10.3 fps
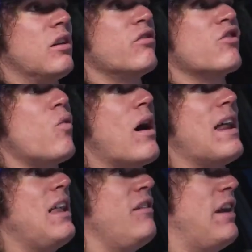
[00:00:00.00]
squat
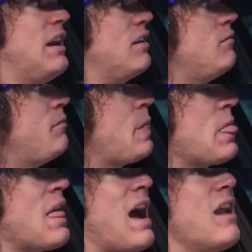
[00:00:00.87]
elevated.
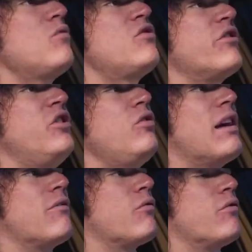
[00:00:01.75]
I don't just do
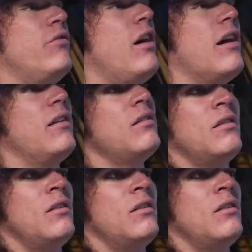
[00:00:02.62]
that for fun.